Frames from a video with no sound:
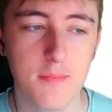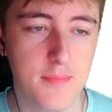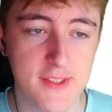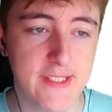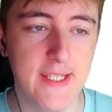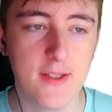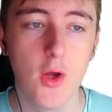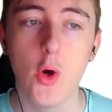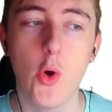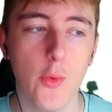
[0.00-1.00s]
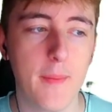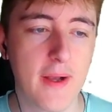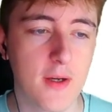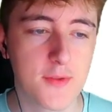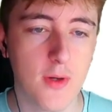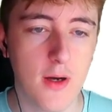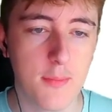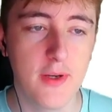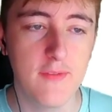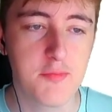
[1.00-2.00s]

proceed all the way back up to our previous